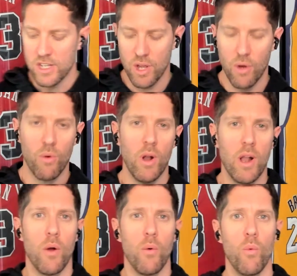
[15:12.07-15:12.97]
So
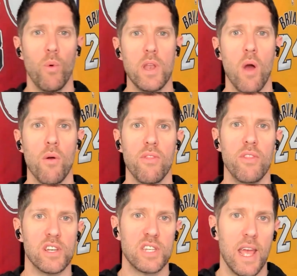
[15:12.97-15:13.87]
we know
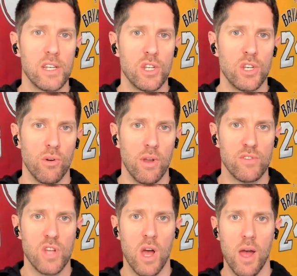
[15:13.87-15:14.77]
that this takes a
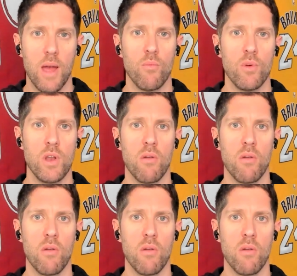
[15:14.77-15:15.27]
degree of time.